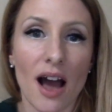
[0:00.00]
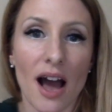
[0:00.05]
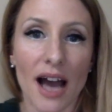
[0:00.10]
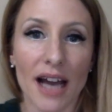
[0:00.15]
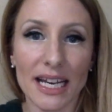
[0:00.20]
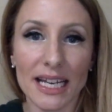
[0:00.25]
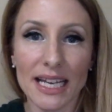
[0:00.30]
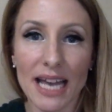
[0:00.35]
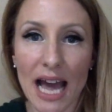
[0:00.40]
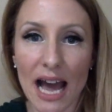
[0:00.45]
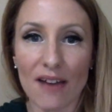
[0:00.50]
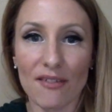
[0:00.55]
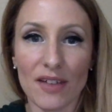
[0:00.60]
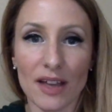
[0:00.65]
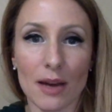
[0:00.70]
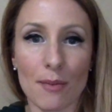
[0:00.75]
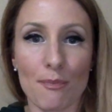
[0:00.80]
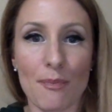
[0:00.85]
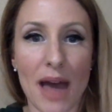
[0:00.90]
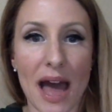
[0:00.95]
I need to have
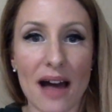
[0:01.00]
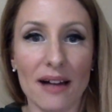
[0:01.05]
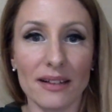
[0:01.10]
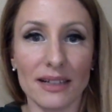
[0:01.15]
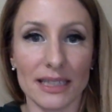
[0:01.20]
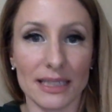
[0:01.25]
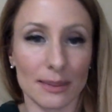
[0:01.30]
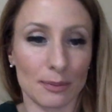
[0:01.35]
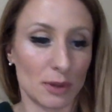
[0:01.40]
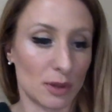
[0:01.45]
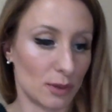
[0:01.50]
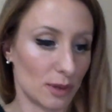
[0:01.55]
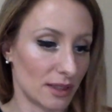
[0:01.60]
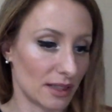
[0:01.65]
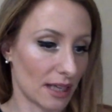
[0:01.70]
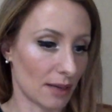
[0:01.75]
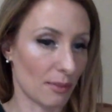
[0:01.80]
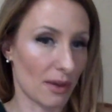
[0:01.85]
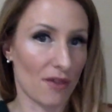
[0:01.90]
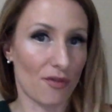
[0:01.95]
like a balance between
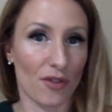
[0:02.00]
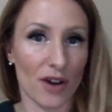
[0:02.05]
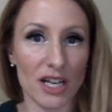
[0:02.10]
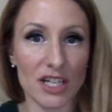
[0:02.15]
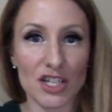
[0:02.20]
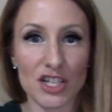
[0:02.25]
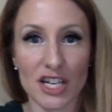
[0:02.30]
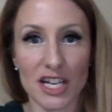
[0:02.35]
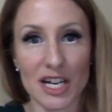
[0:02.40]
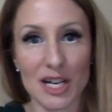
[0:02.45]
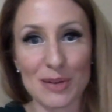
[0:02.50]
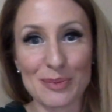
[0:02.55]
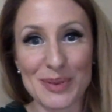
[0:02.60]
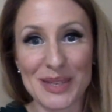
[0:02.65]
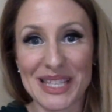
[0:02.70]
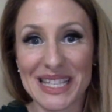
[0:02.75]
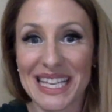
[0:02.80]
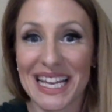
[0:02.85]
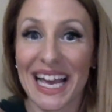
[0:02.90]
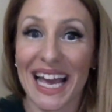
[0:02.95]
like my
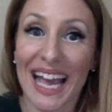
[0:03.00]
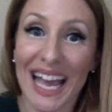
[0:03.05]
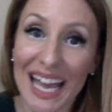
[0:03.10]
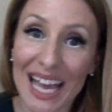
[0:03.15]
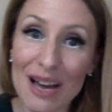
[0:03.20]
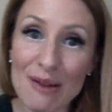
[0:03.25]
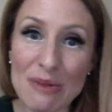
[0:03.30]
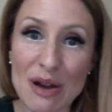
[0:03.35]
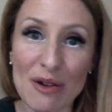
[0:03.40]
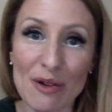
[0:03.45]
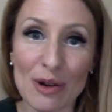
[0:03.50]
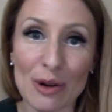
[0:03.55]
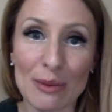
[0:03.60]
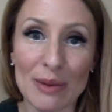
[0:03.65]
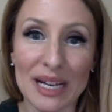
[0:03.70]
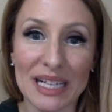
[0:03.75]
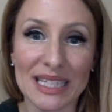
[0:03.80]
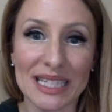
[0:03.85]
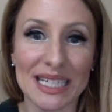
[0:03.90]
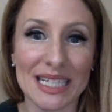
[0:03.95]
friendships and my
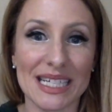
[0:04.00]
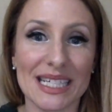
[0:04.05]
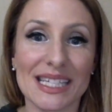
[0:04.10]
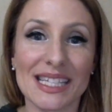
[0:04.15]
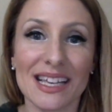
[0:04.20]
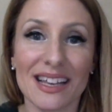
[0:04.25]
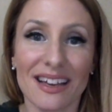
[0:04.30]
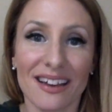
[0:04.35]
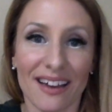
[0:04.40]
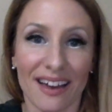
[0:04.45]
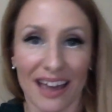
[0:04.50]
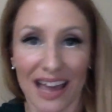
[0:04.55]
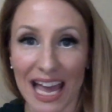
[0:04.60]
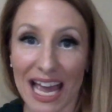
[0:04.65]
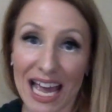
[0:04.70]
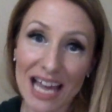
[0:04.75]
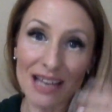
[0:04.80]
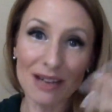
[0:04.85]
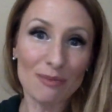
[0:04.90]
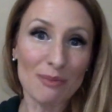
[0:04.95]
romances
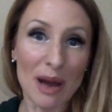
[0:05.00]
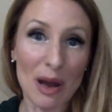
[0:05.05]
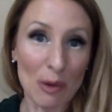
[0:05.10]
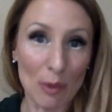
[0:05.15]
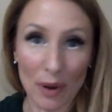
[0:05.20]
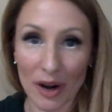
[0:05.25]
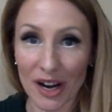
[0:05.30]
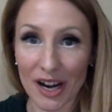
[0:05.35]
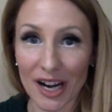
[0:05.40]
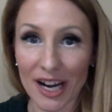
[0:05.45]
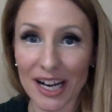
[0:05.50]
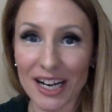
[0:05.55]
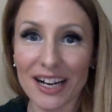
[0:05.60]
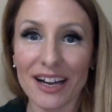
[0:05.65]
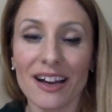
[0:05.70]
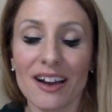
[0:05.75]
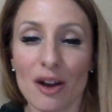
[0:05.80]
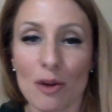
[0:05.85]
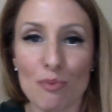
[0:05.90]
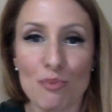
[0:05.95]
and my work
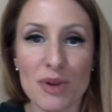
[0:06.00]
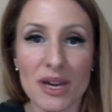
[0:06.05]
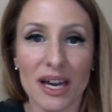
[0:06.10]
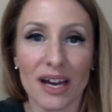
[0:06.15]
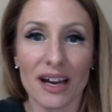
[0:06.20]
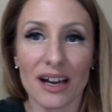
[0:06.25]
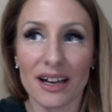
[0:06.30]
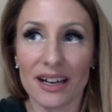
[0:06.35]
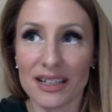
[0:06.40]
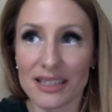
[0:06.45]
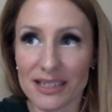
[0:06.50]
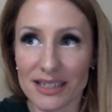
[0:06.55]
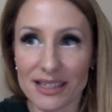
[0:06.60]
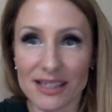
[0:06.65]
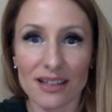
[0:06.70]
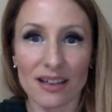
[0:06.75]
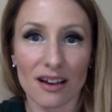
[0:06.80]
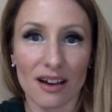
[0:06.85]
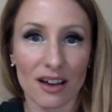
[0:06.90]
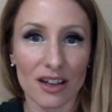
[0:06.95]

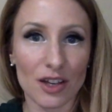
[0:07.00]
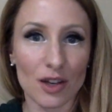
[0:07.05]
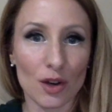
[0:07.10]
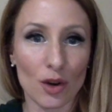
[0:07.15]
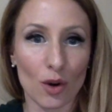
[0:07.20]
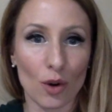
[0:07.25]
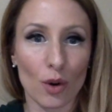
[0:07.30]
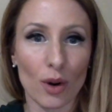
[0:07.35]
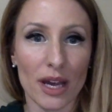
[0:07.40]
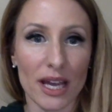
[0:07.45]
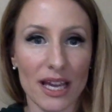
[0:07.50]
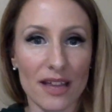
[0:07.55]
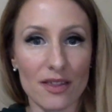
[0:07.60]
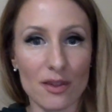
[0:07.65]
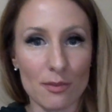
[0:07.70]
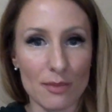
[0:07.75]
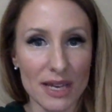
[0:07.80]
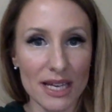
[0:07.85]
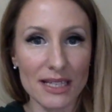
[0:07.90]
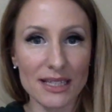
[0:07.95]
because, you know, in
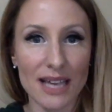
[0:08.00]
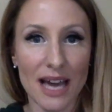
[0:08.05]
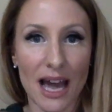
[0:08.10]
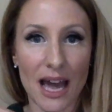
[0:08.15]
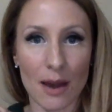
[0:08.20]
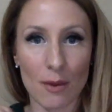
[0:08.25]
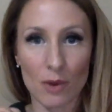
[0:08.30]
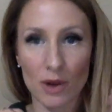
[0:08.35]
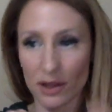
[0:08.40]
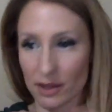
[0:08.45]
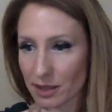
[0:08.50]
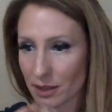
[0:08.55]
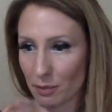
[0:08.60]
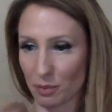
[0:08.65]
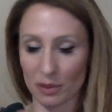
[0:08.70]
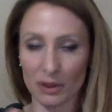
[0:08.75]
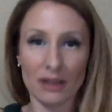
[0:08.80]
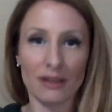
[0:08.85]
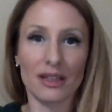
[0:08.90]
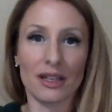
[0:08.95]
the meantime, while I was
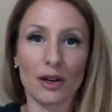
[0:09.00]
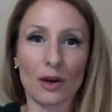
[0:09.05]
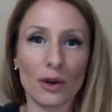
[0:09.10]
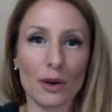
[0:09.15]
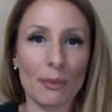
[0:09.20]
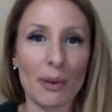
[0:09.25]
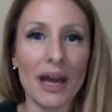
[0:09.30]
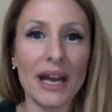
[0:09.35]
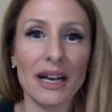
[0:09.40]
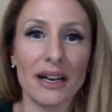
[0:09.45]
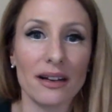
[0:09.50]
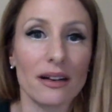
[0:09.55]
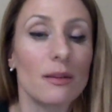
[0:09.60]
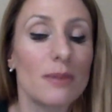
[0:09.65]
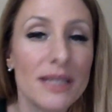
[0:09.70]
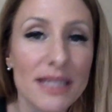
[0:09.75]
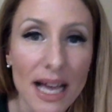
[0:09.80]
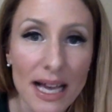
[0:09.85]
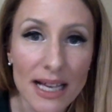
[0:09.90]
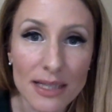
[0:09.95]
completely codependent and
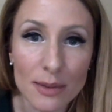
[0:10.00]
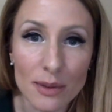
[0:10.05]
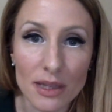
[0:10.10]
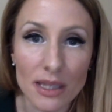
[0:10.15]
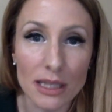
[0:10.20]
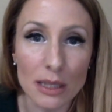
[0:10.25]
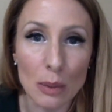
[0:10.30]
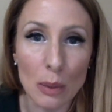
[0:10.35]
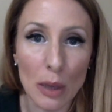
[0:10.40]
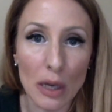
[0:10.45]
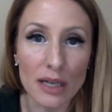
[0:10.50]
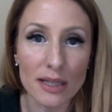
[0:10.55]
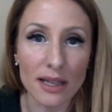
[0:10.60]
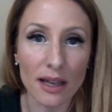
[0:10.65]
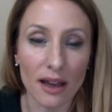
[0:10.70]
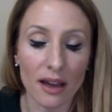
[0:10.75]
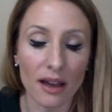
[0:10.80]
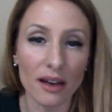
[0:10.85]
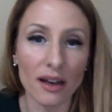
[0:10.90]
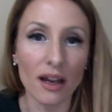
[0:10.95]
obsessed with this
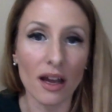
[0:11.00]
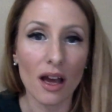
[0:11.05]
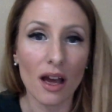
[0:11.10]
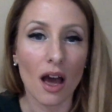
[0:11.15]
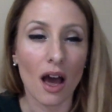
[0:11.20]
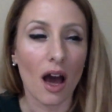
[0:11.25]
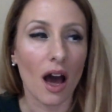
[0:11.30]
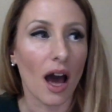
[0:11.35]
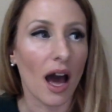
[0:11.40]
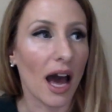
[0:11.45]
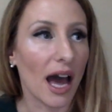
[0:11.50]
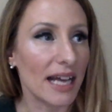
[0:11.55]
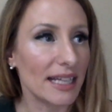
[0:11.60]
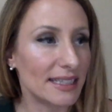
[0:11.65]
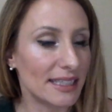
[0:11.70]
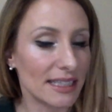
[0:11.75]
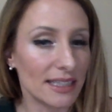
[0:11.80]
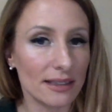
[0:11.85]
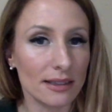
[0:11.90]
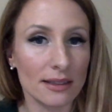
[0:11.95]
person, I
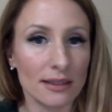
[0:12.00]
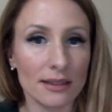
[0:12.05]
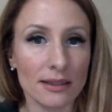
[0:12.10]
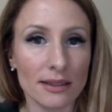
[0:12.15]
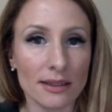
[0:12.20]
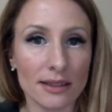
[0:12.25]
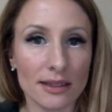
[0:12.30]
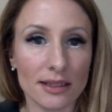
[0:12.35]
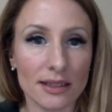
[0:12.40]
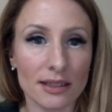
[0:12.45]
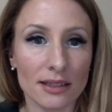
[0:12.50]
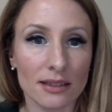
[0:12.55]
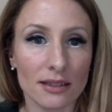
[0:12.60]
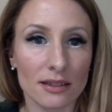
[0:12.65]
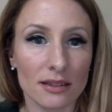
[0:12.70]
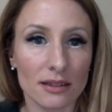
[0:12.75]
didn't,